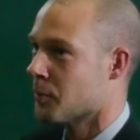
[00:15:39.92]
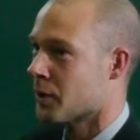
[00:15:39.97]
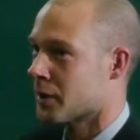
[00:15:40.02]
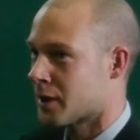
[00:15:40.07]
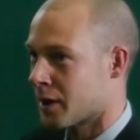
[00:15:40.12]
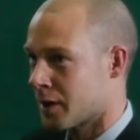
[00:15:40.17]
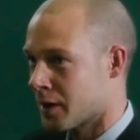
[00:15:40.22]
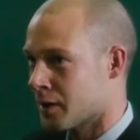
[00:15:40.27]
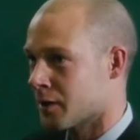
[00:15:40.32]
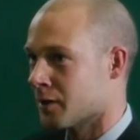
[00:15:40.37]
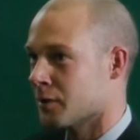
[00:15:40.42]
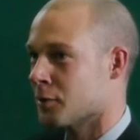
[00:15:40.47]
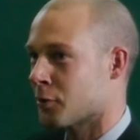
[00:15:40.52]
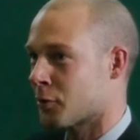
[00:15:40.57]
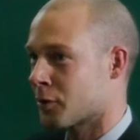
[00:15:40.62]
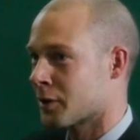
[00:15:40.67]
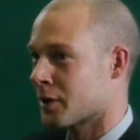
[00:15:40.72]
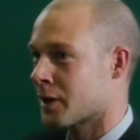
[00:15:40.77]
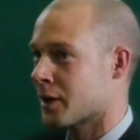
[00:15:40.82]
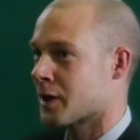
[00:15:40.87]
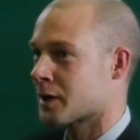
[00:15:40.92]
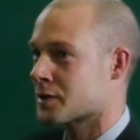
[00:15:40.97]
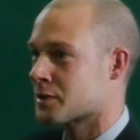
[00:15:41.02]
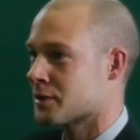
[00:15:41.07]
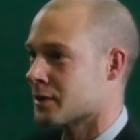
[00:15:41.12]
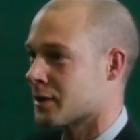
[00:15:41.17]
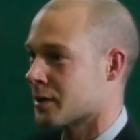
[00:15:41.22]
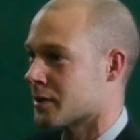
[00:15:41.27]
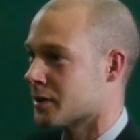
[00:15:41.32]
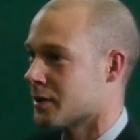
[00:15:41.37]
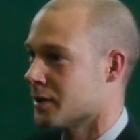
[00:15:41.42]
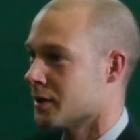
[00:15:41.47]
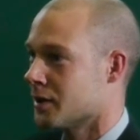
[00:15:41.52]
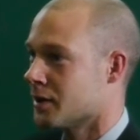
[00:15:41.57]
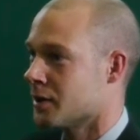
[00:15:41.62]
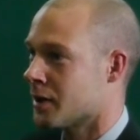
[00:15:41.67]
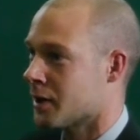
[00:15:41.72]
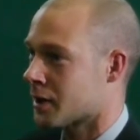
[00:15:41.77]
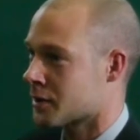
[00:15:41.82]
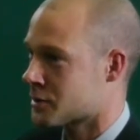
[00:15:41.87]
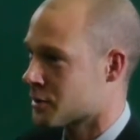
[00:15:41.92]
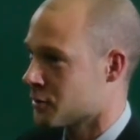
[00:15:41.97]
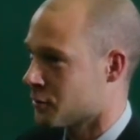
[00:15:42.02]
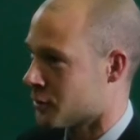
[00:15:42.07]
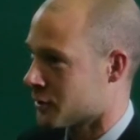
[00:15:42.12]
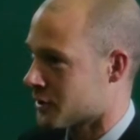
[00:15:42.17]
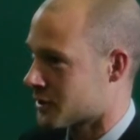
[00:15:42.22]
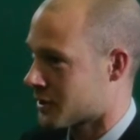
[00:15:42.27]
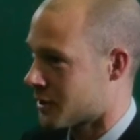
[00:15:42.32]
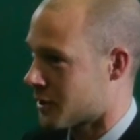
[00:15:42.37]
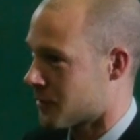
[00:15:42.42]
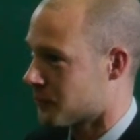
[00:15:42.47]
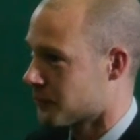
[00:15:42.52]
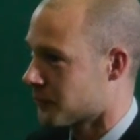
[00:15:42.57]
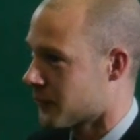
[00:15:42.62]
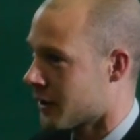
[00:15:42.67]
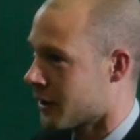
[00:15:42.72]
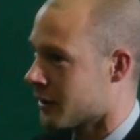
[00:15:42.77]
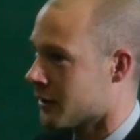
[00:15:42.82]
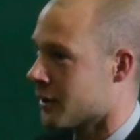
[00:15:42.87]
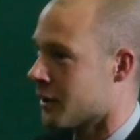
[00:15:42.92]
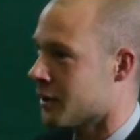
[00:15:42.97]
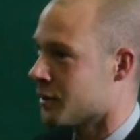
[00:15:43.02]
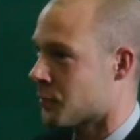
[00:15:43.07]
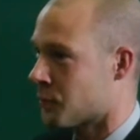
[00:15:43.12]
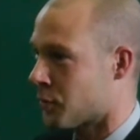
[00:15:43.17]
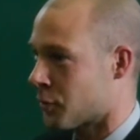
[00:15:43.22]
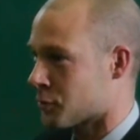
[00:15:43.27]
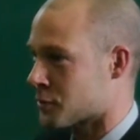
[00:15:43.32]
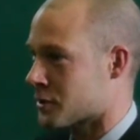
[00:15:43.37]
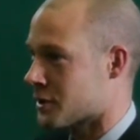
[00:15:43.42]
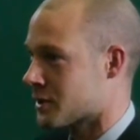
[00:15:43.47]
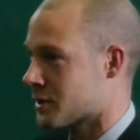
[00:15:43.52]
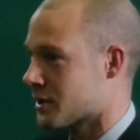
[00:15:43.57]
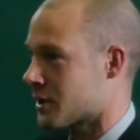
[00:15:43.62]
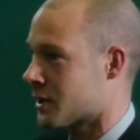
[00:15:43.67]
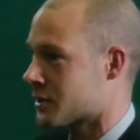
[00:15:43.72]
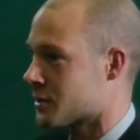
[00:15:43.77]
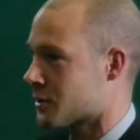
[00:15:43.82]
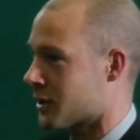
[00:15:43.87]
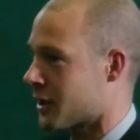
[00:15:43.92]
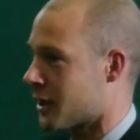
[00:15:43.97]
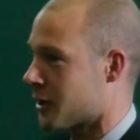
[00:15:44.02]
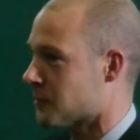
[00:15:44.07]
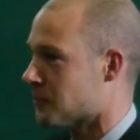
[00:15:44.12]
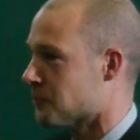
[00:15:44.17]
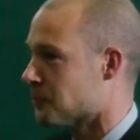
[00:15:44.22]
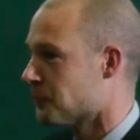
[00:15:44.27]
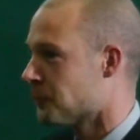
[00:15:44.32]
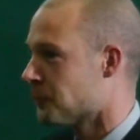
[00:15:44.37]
but then during the next year, the next students come, and then the process starts again.